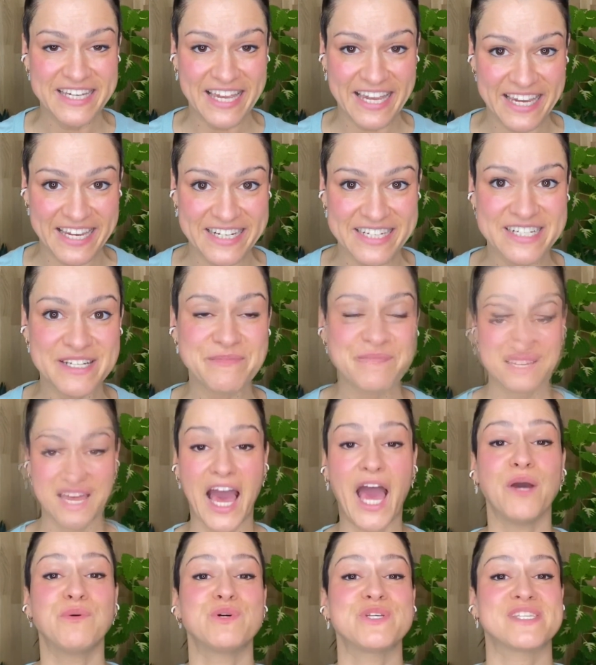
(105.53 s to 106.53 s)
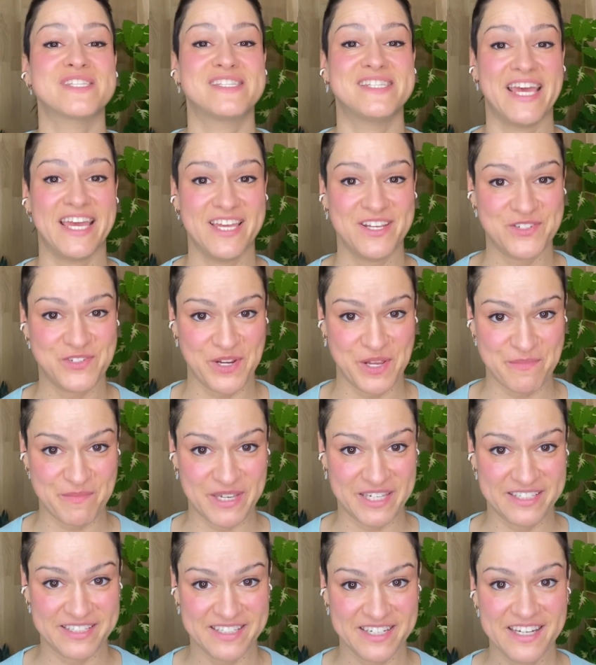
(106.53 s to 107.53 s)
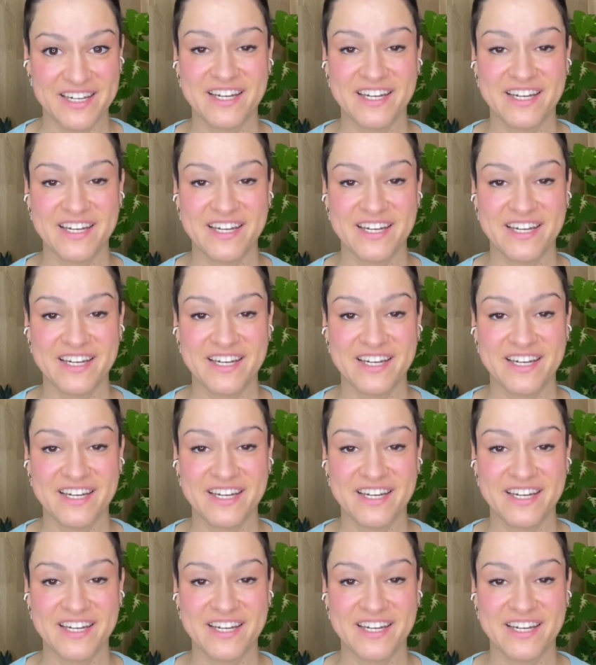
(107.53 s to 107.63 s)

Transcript: in, I was daydreaming